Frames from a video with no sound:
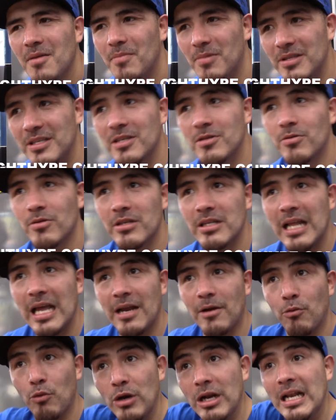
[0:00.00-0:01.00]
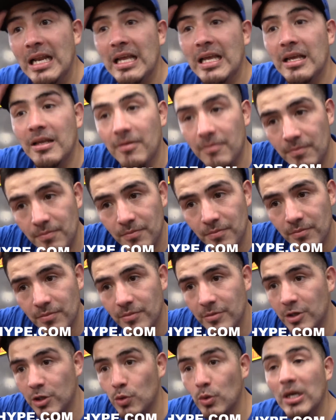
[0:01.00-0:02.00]
But this one's like really,
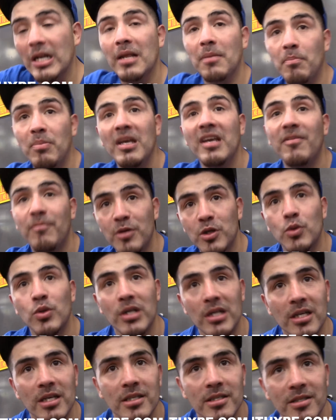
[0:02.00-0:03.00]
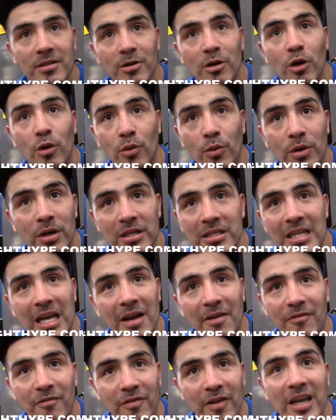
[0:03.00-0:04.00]
there's really beef between us, you know. It's
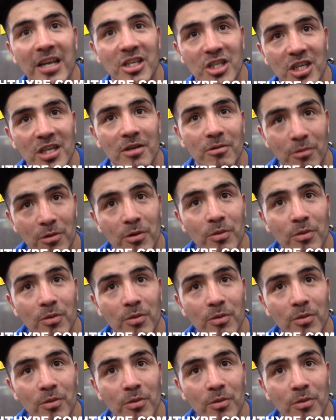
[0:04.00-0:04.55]
not fake shit.